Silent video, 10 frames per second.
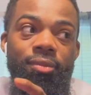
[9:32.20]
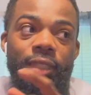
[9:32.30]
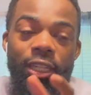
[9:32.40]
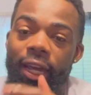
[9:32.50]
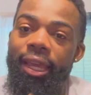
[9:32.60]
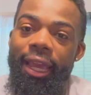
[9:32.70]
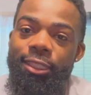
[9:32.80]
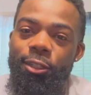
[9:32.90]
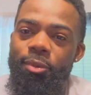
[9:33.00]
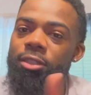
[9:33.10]
the doctor had
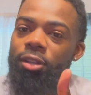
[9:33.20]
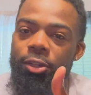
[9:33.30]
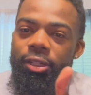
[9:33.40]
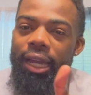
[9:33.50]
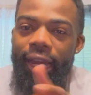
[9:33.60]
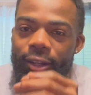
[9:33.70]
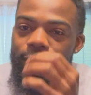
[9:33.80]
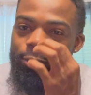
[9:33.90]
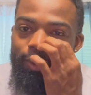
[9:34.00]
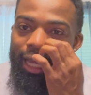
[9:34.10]
told me, you know, you're
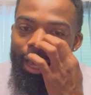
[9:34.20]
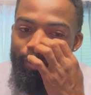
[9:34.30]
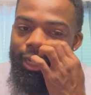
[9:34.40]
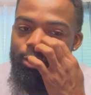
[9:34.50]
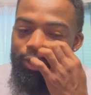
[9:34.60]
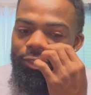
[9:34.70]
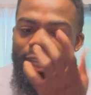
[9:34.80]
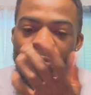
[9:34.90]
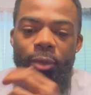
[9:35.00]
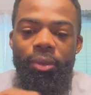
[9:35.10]
diagnosed with diabetes, whatever
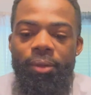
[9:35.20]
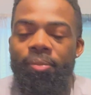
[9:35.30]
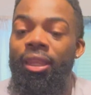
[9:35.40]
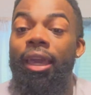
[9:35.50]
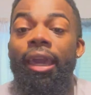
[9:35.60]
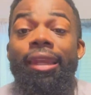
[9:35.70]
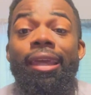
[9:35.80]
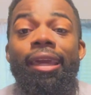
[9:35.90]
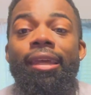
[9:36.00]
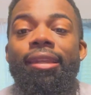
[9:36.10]
it may be. And
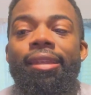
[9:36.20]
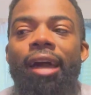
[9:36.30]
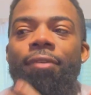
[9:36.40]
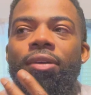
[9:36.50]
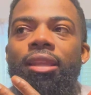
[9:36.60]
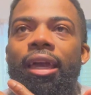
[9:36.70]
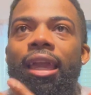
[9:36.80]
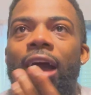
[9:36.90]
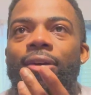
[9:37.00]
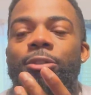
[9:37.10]
then I felt like
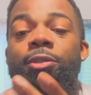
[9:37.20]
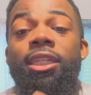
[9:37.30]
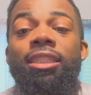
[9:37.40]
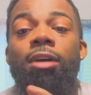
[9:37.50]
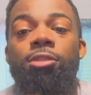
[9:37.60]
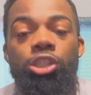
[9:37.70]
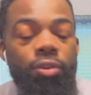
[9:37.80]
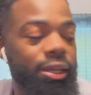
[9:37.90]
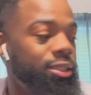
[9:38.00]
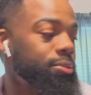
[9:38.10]
it was because I was
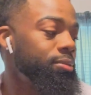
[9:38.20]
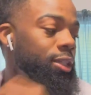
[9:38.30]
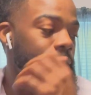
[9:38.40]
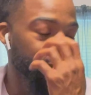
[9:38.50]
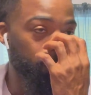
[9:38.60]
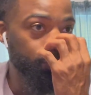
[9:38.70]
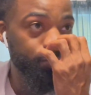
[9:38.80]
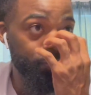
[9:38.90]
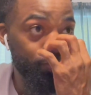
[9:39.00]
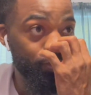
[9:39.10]
stressed. So
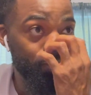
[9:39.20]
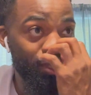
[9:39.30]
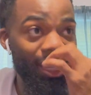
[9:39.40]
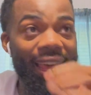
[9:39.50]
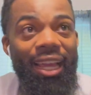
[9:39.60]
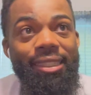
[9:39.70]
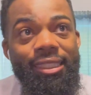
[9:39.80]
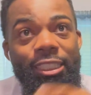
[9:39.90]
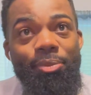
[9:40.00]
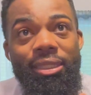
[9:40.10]
the last
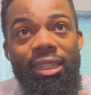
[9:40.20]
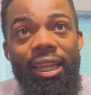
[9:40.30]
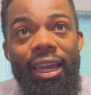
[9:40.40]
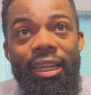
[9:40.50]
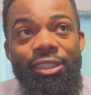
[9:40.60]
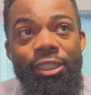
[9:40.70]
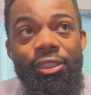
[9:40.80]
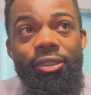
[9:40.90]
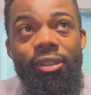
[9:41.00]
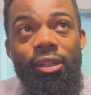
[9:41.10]
6 months of last
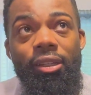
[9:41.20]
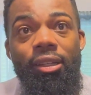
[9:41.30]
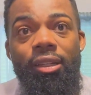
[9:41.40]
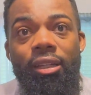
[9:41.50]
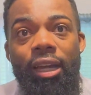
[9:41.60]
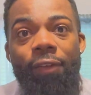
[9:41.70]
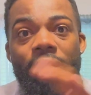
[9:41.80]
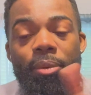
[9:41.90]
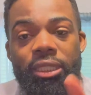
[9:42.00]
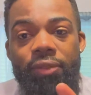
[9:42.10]
year, I
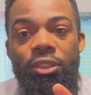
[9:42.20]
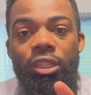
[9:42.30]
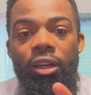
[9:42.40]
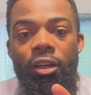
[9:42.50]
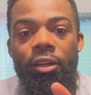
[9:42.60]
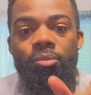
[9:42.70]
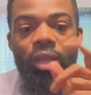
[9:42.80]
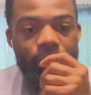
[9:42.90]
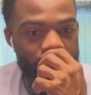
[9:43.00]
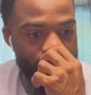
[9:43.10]
found myself a job,
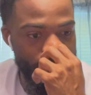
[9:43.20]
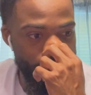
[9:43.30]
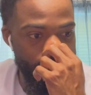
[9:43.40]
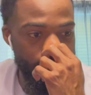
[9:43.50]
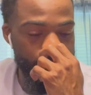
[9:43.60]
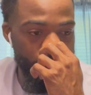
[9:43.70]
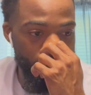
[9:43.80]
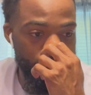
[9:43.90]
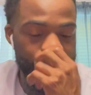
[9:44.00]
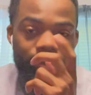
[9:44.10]
got myself a
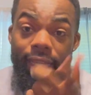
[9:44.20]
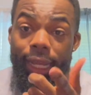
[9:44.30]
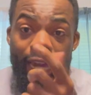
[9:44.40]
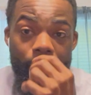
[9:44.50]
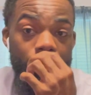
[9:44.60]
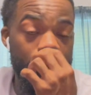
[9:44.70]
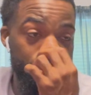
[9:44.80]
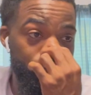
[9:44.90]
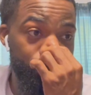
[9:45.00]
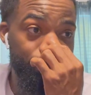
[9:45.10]
job. Then I got a
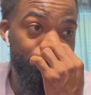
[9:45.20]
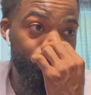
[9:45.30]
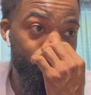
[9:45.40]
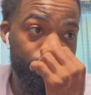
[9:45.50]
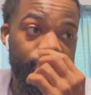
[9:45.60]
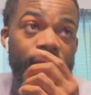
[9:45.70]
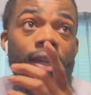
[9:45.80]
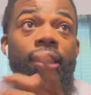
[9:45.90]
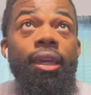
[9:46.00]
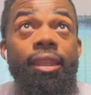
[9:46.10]
promotion.
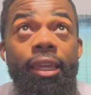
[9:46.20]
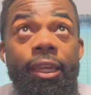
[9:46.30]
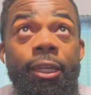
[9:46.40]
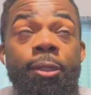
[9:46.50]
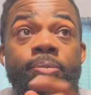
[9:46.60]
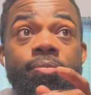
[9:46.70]
And then